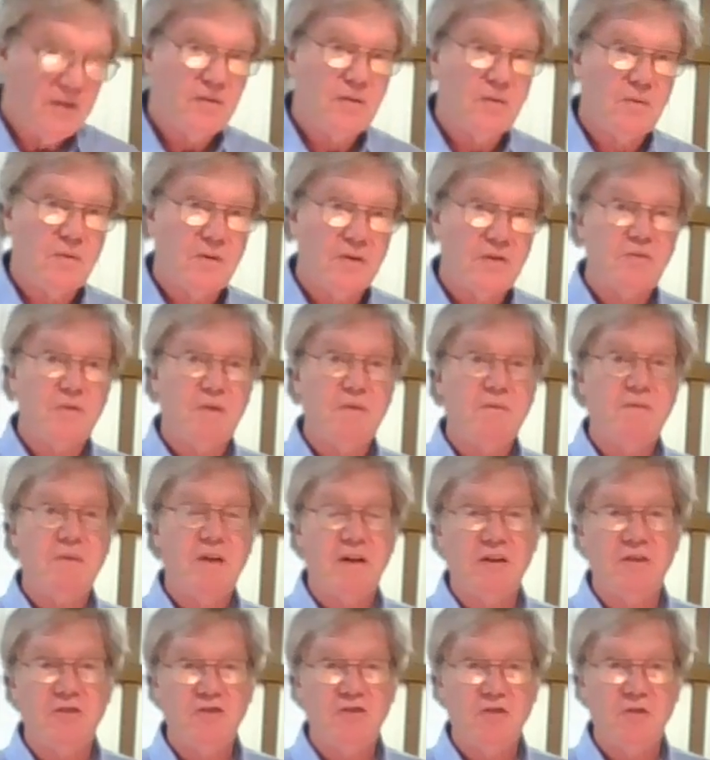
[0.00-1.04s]
other words, we've
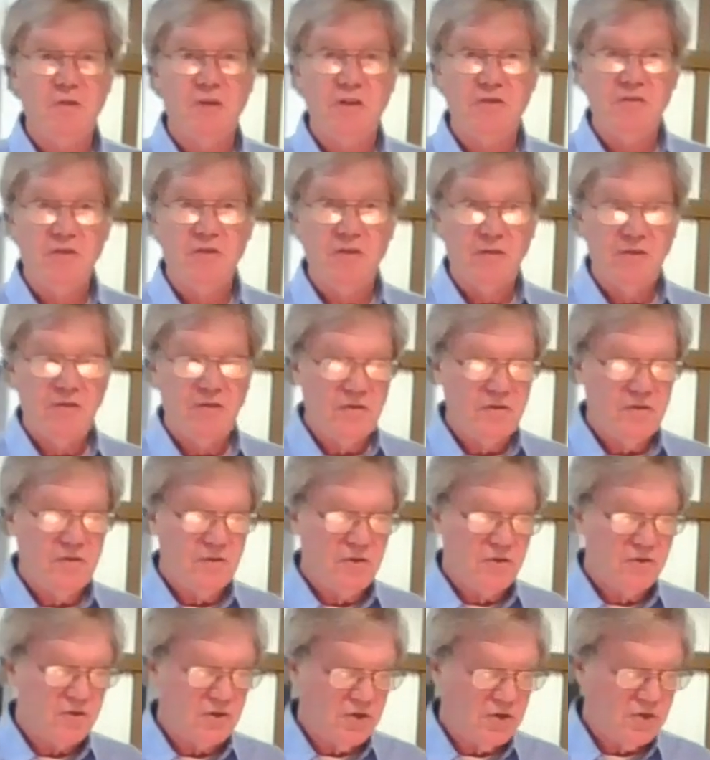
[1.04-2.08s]
got a choice.
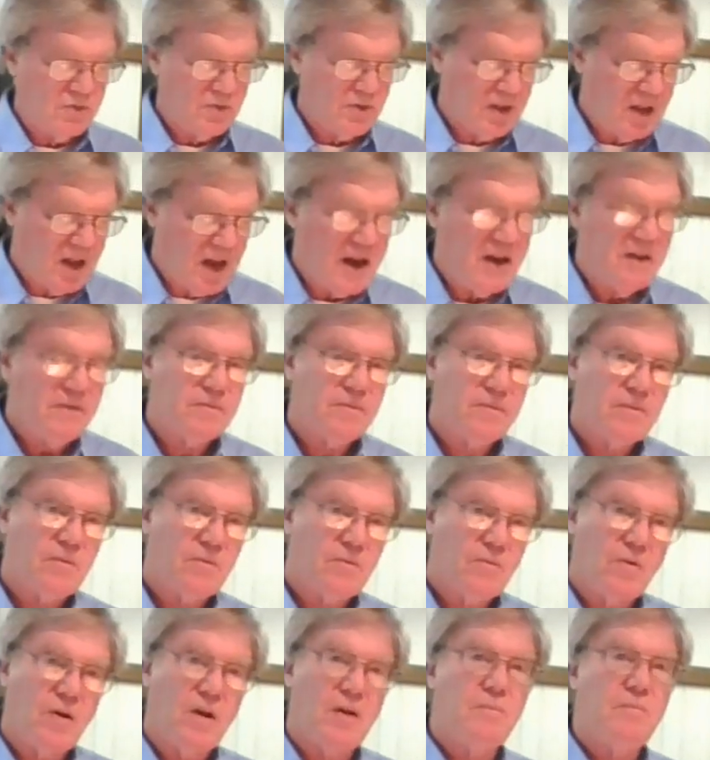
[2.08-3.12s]
Does our life
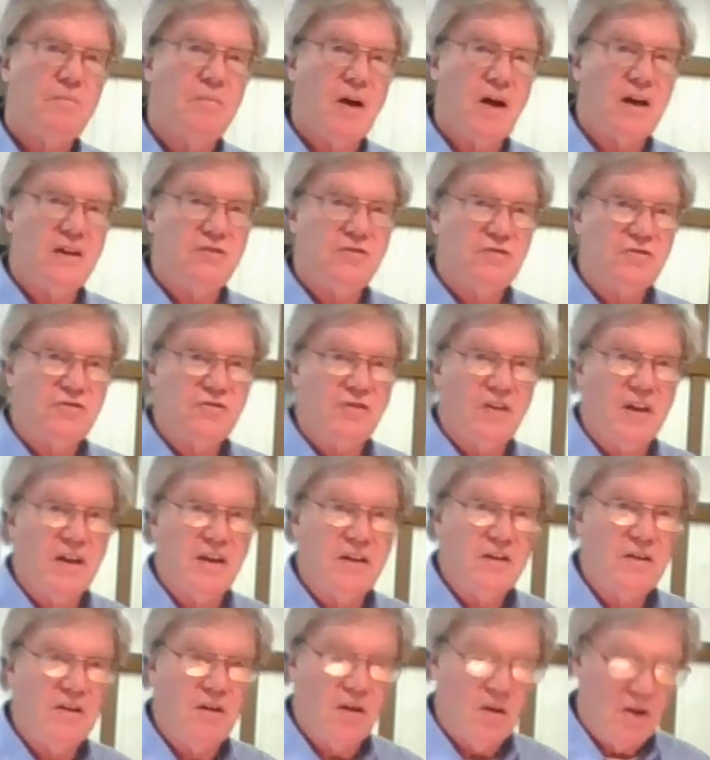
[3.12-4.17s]
run by
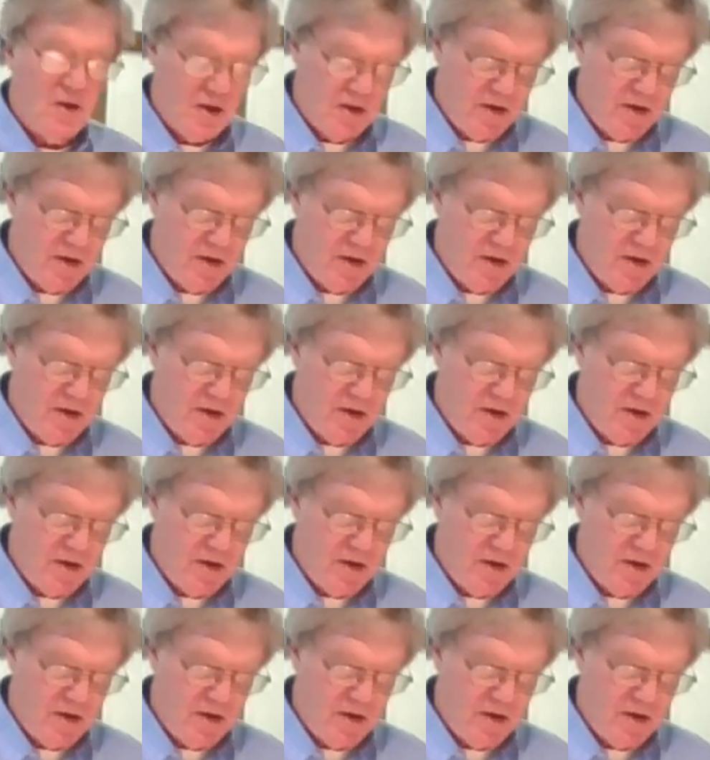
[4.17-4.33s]
sin?